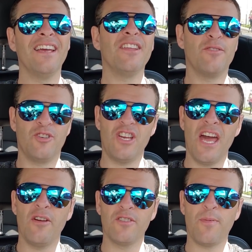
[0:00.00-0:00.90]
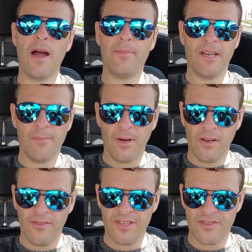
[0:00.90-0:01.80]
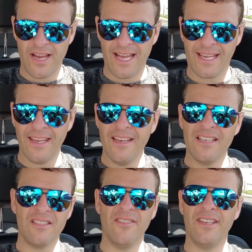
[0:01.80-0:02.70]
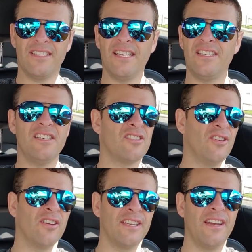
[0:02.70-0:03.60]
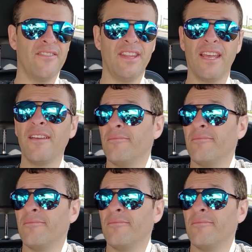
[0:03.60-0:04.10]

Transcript: There were shadows popping up all over the track. Sylvain said she just looked at everything.